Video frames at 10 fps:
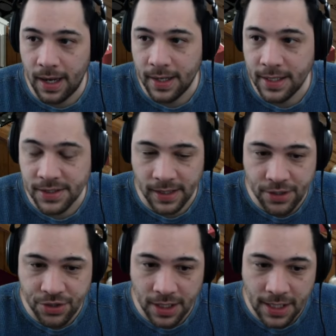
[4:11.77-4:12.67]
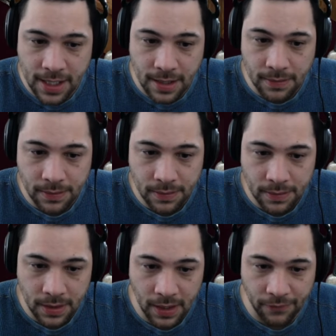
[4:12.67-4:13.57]
insulation and heat,
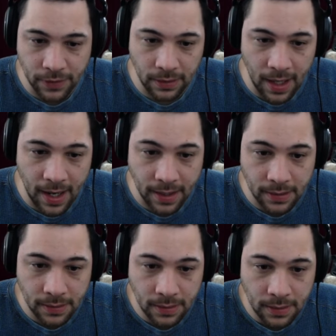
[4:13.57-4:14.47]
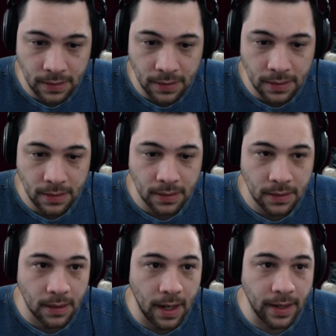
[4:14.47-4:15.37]
if you'd like.
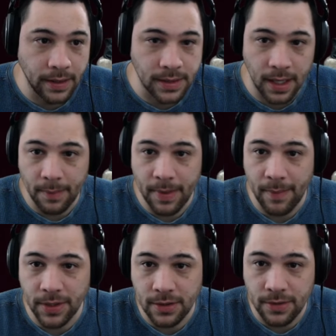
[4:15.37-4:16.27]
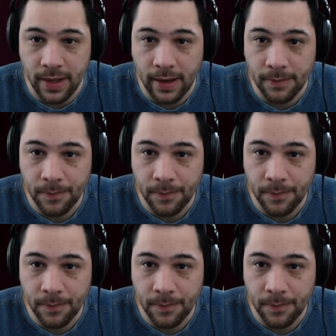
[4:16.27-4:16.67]
And I'm happy to do that.